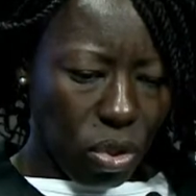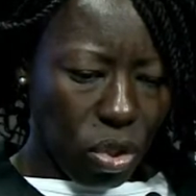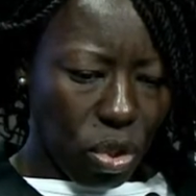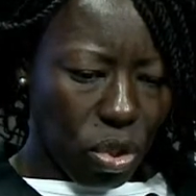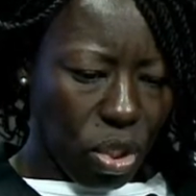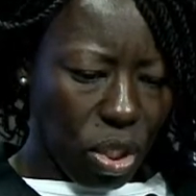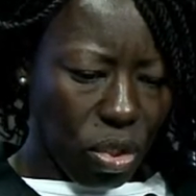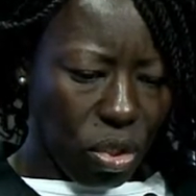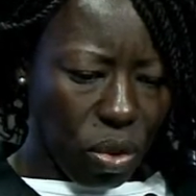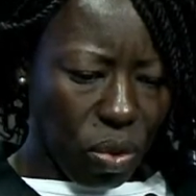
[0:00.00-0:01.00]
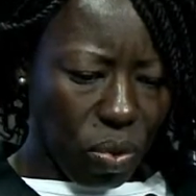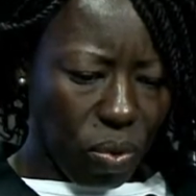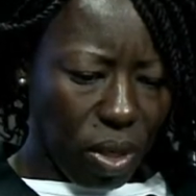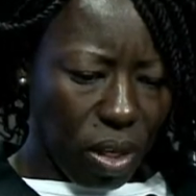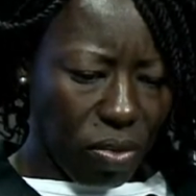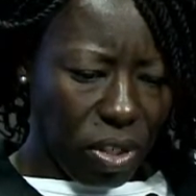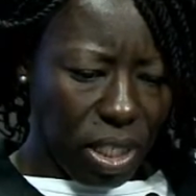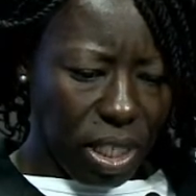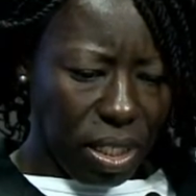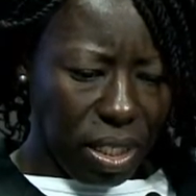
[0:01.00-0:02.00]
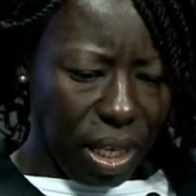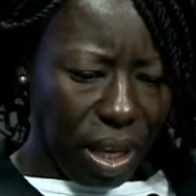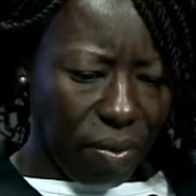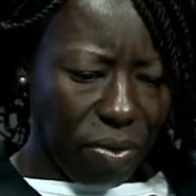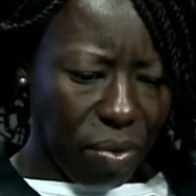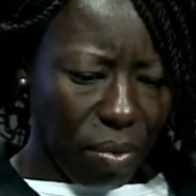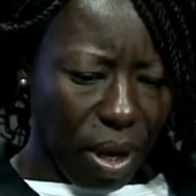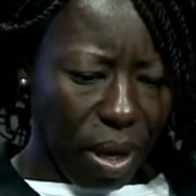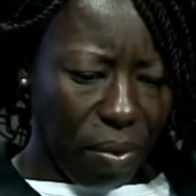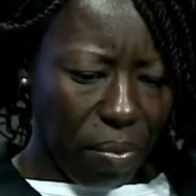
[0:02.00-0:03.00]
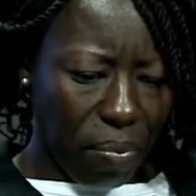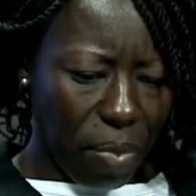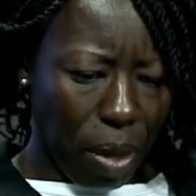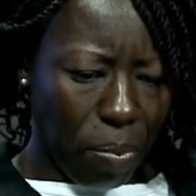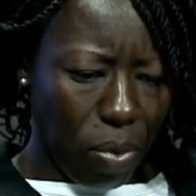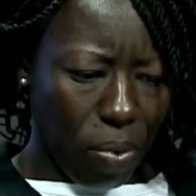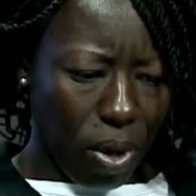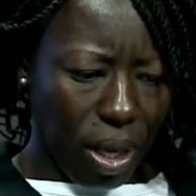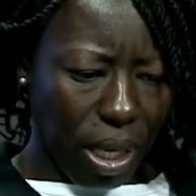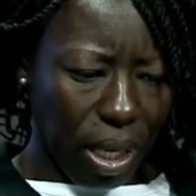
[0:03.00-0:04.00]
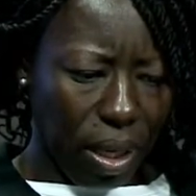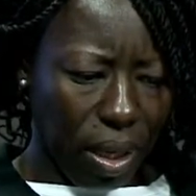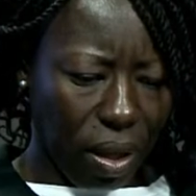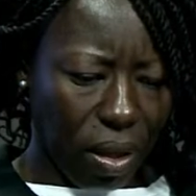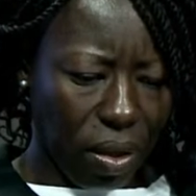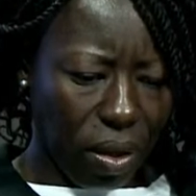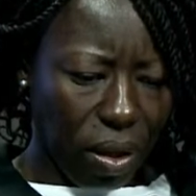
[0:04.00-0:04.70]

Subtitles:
should she do if she doesn't have the right paperwork here?